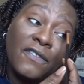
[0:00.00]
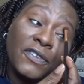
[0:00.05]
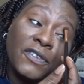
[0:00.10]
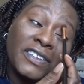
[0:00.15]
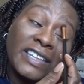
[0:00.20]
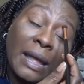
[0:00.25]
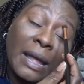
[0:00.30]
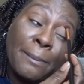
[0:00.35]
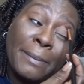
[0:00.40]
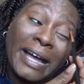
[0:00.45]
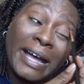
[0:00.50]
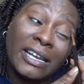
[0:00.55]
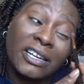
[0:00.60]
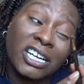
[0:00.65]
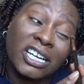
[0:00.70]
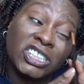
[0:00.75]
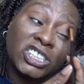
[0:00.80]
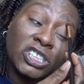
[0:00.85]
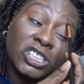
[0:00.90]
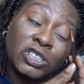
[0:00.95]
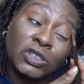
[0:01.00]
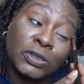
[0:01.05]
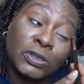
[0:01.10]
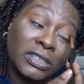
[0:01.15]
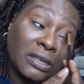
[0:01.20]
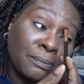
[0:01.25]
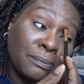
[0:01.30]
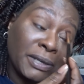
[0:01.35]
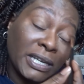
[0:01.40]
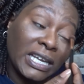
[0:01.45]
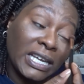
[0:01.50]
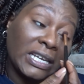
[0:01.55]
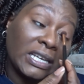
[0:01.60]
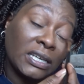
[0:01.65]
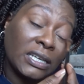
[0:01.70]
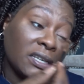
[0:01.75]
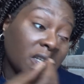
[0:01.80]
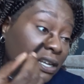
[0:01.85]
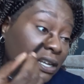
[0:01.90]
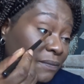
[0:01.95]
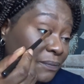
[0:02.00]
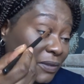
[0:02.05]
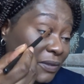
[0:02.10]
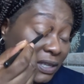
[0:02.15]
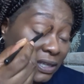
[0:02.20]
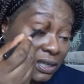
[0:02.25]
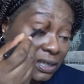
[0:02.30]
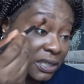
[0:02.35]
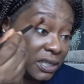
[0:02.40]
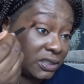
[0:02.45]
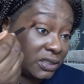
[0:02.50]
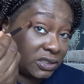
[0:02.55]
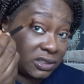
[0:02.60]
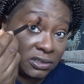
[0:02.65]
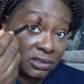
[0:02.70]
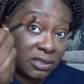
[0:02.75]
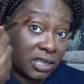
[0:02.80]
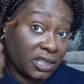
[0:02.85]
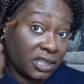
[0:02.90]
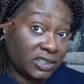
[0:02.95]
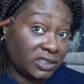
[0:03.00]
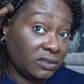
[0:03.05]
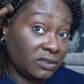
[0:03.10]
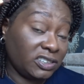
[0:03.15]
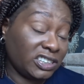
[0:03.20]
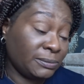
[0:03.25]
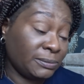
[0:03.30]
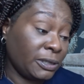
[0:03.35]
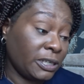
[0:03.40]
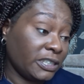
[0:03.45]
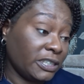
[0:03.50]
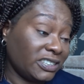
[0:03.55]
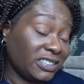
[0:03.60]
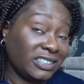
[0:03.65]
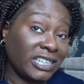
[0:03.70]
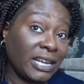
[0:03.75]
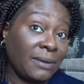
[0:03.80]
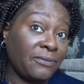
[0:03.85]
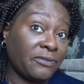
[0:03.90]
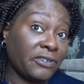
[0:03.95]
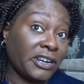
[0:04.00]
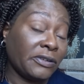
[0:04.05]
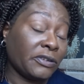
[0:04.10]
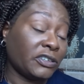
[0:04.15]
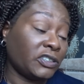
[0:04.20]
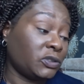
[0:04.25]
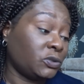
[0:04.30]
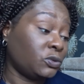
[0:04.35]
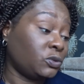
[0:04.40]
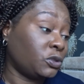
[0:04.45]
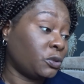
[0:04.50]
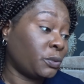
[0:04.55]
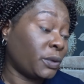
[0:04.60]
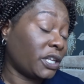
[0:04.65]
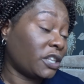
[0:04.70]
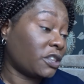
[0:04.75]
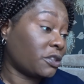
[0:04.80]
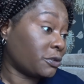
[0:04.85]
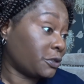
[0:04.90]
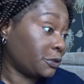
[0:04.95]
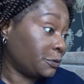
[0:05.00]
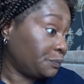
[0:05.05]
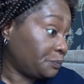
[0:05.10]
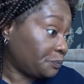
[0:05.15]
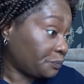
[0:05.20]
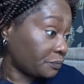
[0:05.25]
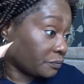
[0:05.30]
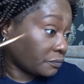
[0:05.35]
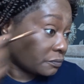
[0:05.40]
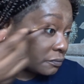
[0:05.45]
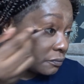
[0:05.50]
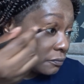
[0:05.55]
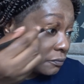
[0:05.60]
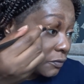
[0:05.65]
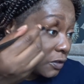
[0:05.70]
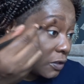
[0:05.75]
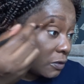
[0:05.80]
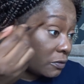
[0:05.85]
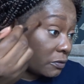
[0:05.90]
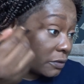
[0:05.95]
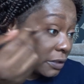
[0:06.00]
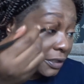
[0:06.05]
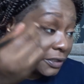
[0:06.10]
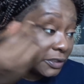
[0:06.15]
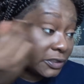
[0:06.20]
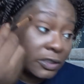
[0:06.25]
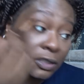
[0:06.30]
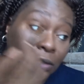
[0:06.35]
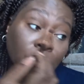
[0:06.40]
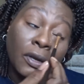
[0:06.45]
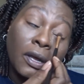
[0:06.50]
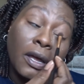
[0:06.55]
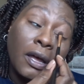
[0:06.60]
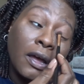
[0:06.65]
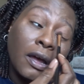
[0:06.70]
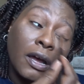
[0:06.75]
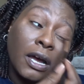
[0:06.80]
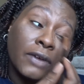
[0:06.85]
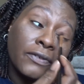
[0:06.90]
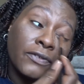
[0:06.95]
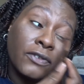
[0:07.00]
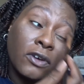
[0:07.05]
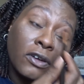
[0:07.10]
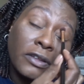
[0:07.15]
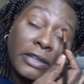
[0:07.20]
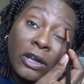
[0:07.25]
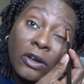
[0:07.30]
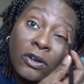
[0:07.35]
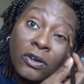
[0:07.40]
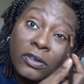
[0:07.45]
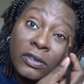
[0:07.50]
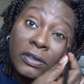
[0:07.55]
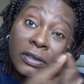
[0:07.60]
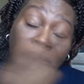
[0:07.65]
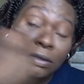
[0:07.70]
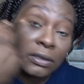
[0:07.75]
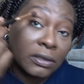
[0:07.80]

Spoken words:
Because that palette I showed you at the beginning, I can still smell it. It's the same fragrance all the way through. All right, so I've got that on.